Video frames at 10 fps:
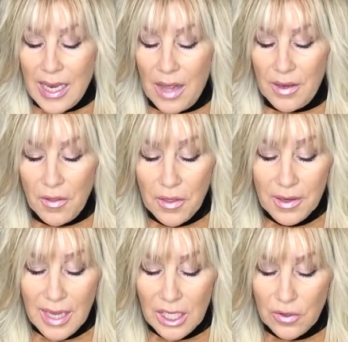Now, the other
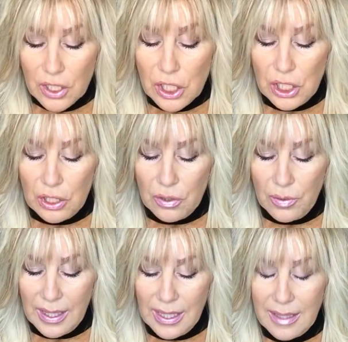thing that you can
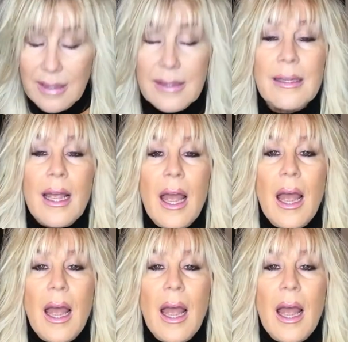do is